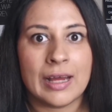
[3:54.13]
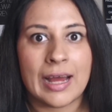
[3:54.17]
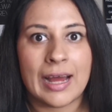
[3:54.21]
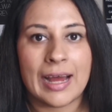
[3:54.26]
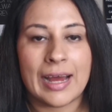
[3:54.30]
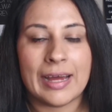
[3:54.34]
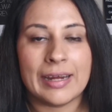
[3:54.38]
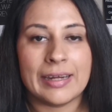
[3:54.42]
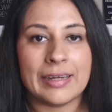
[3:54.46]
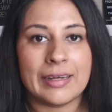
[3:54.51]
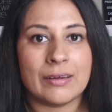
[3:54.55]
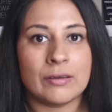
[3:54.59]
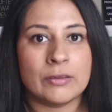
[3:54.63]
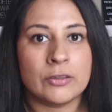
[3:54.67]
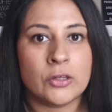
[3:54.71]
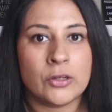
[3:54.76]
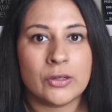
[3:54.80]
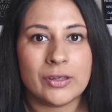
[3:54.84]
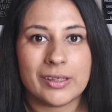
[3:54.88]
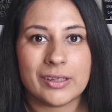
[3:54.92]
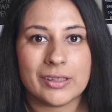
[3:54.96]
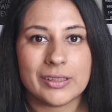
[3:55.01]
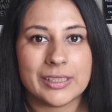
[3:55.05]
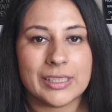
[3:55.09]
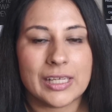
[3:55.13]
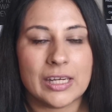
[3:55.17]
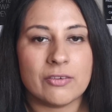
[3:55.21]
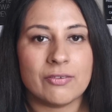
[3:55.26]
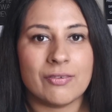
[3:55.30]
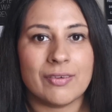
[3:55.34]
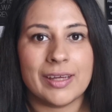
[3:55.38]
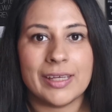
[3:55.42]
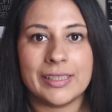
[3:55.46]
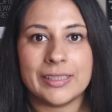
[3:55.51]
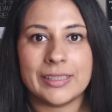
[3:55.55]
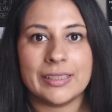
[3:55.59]
And doing it yourself
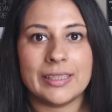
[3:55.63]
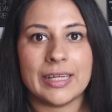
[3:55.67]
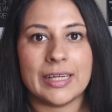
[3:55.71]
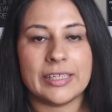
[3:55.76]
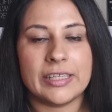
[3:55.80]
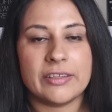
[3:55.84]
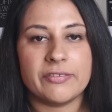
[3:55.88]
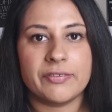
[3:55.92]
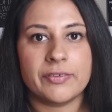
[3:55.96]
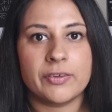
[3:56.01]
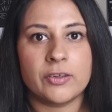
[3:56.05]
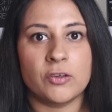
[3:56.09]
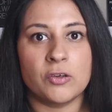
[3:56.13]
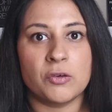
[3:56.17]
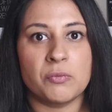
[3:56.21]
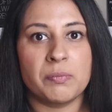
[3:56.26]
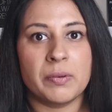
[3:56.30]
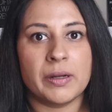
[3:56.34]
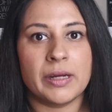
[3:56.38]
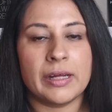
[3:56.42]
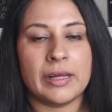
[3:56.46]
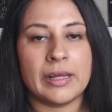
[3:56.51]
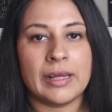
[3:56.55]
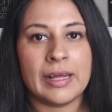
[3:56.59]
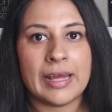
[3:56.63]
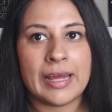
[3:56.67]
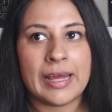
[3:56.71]
isn't that difficult, but